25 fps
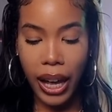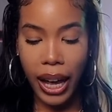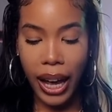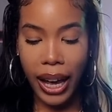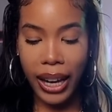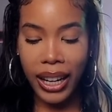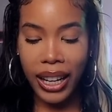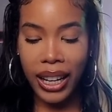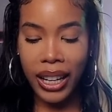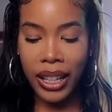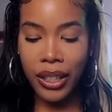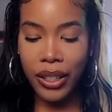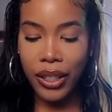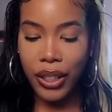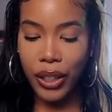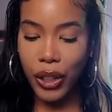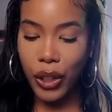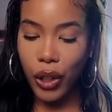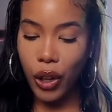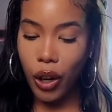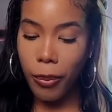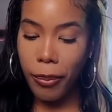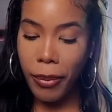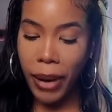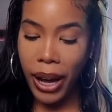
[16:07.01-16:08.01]
An
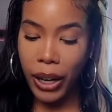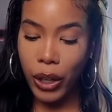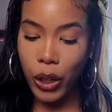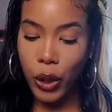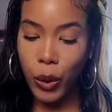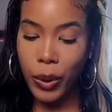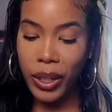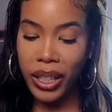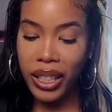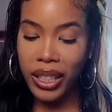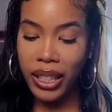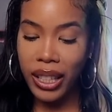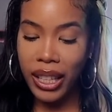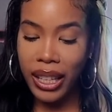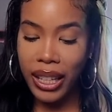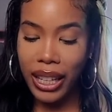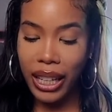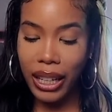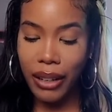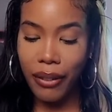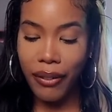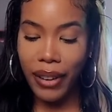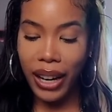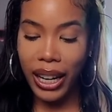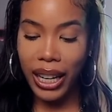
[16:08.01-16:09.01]
insecure man who was
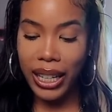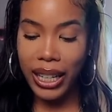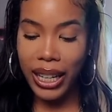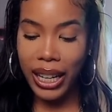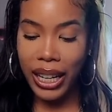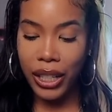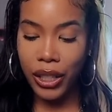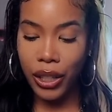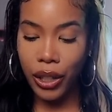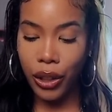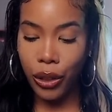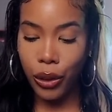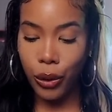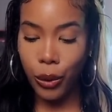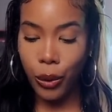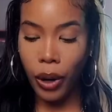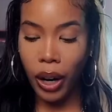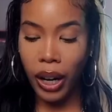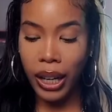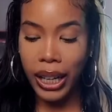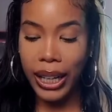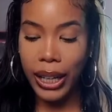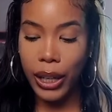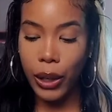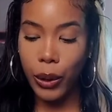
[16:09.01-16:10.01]
seeking validation through
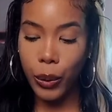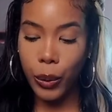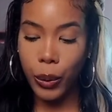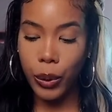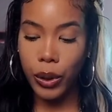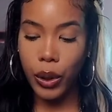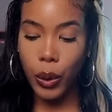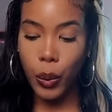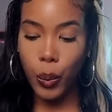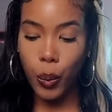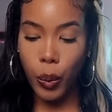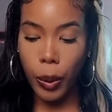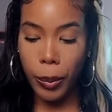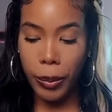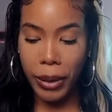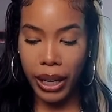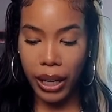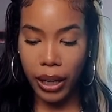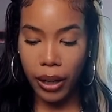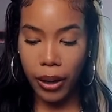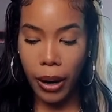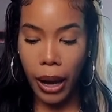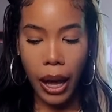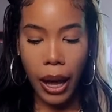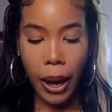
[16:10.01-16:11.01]
unhealed
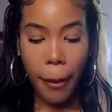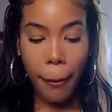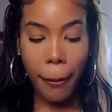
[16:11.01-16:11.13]
women.